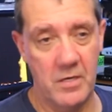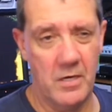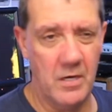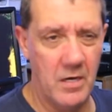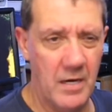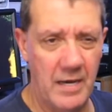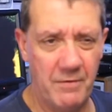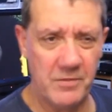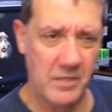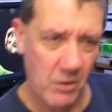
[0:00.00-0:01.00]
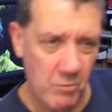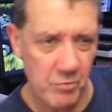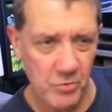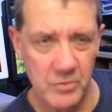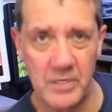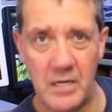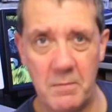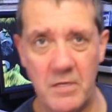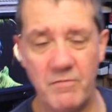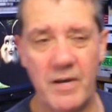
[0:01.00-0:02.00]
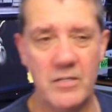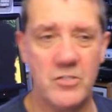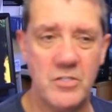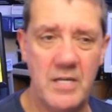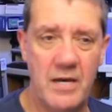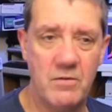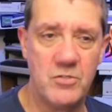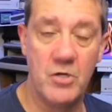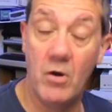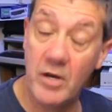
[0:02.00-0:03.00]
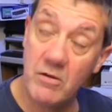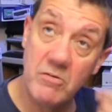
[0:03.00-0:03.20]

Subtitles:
I have to go abroad and get it manufactured. Now, China